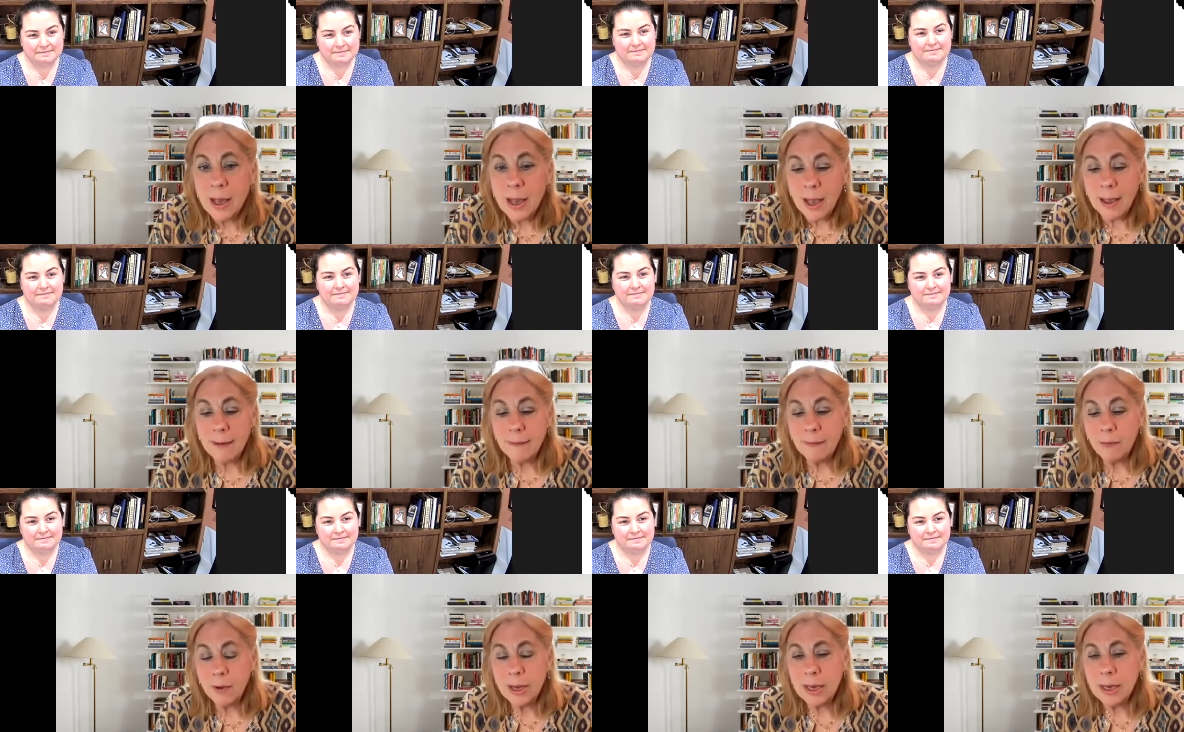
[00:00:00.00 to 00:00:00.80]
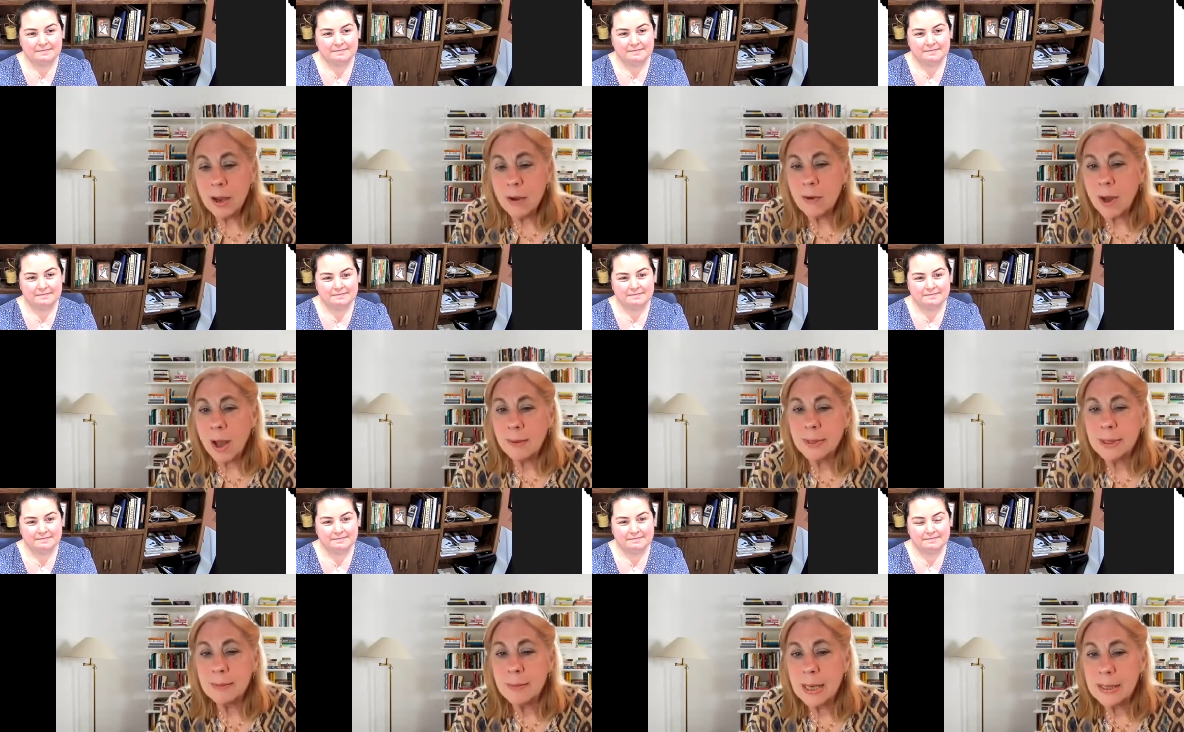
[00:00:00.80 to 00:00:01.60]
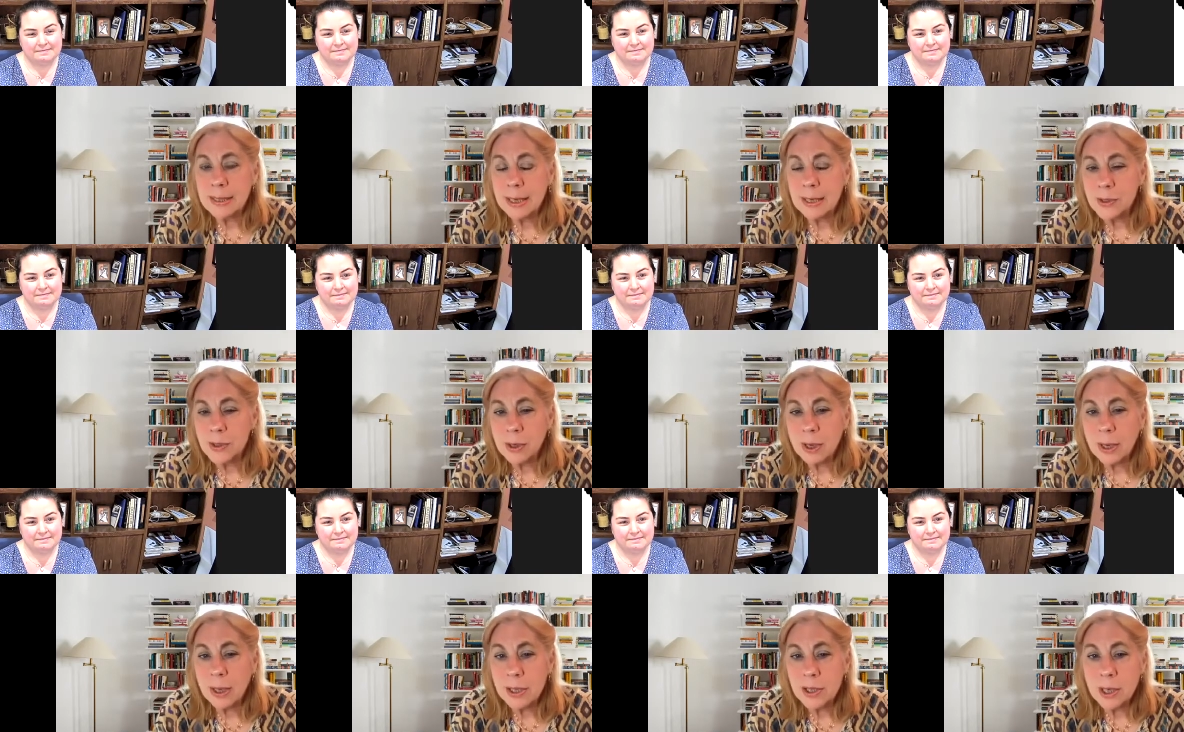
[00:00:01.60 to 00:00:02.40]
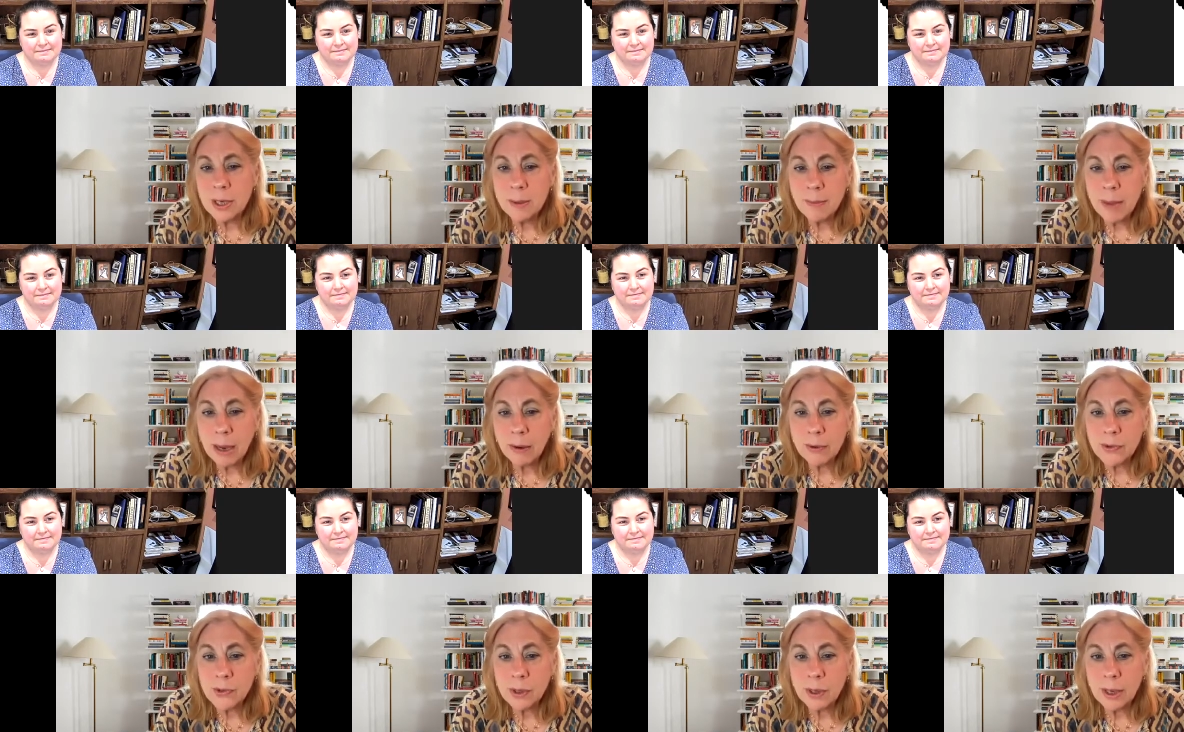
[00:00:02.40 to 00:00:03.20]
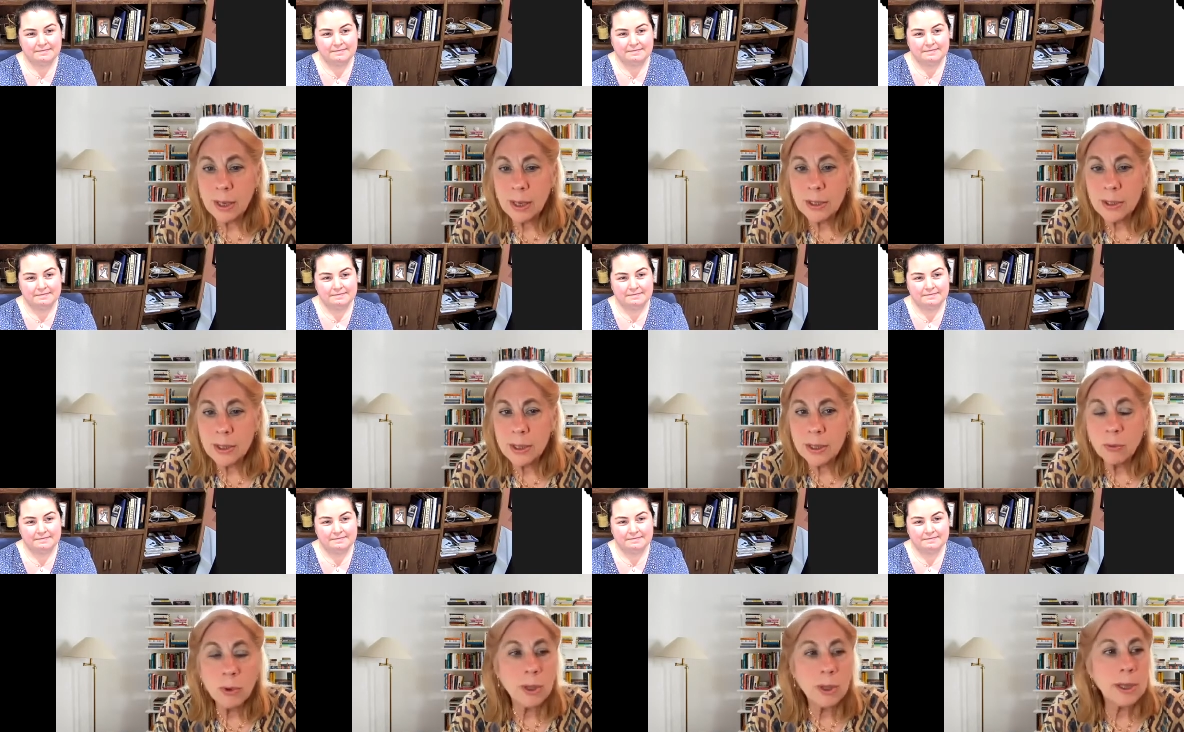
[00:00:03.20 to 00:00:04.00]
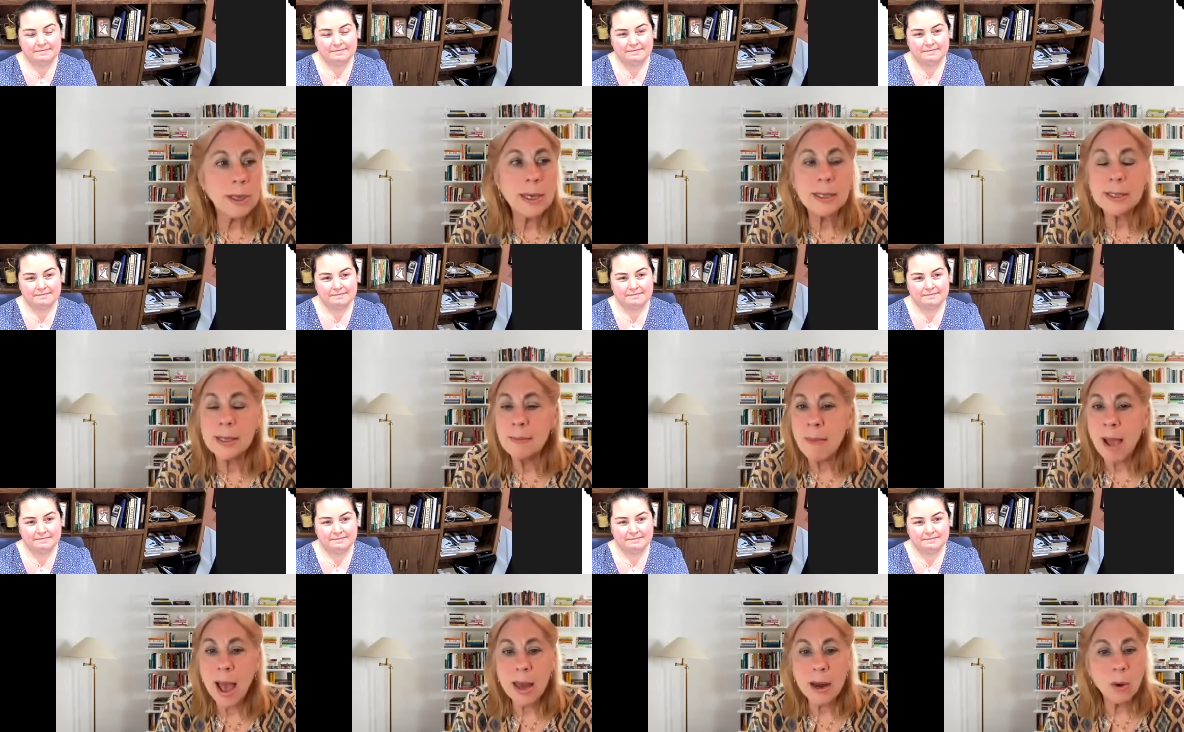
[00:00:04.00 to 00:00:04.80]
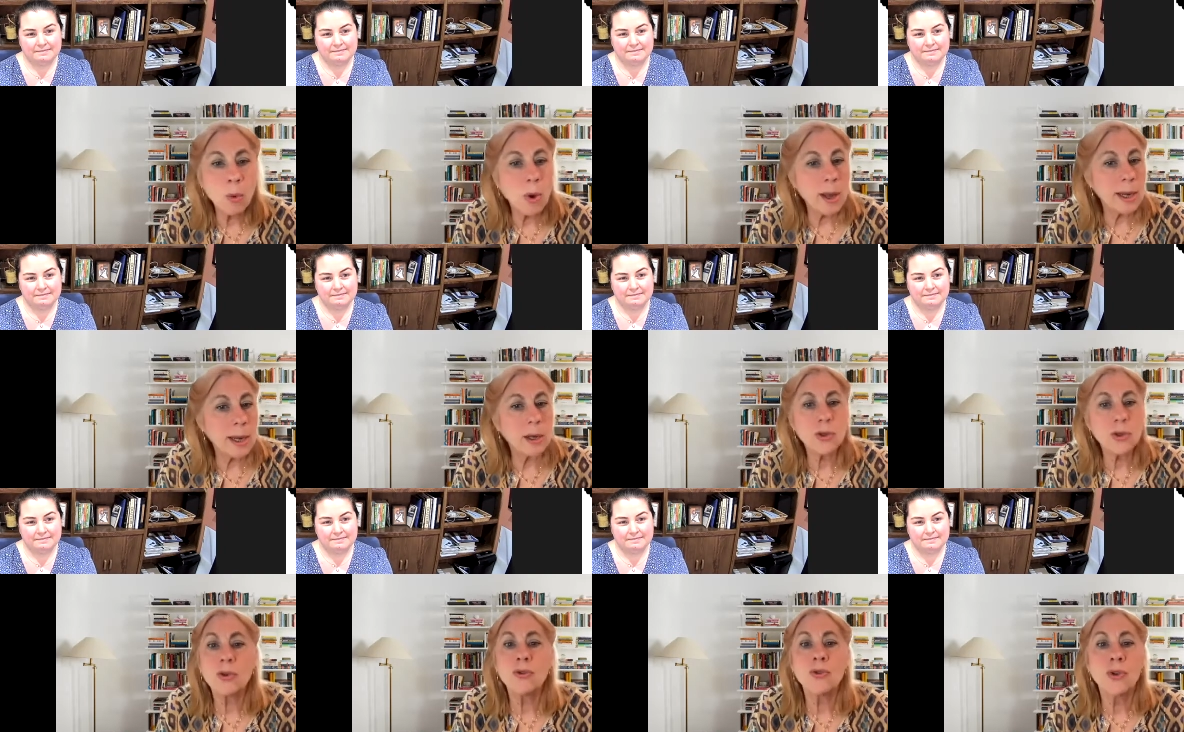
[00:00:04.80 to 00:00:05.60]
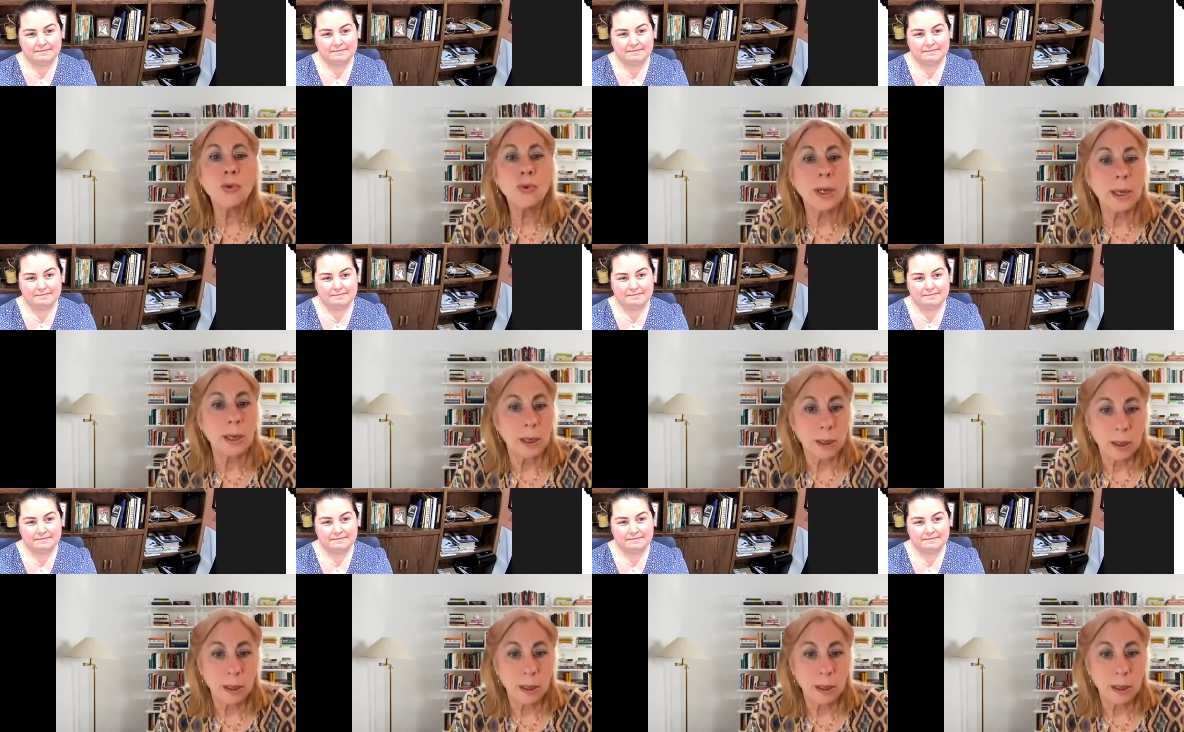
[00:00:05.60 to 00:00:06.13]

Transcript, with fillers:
Speaker 1: If we don't optimize that circulation and microcirculation, it really doesn't matter what else you're doing,